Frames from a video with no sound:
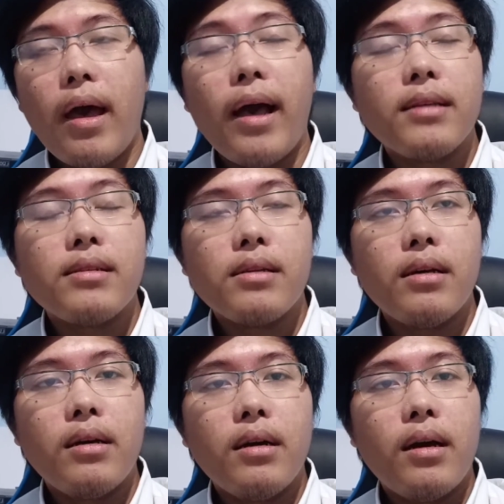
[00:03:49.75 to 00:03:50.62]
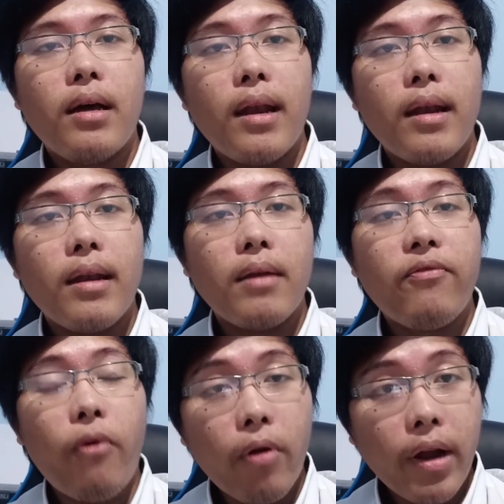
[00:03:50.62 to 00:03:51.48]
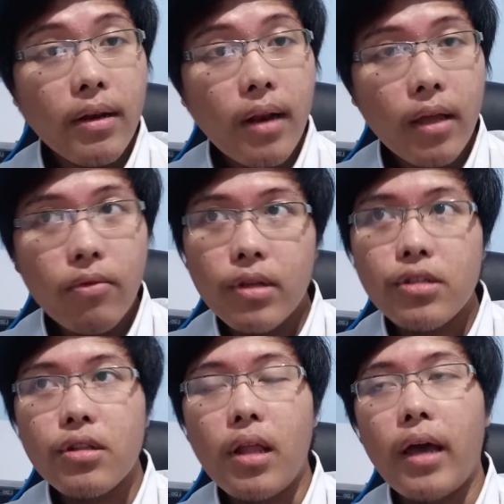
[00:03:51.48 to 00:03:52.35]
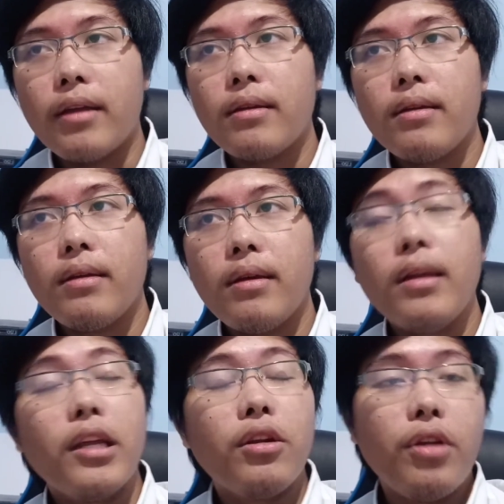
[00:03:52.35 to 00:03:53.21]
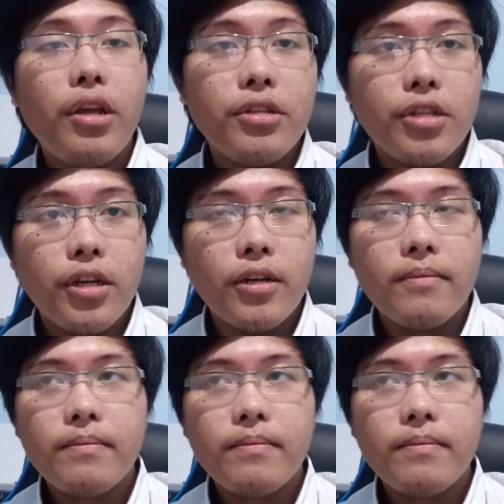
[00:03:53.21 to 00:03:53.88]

as a foreign language, like in Indonesia.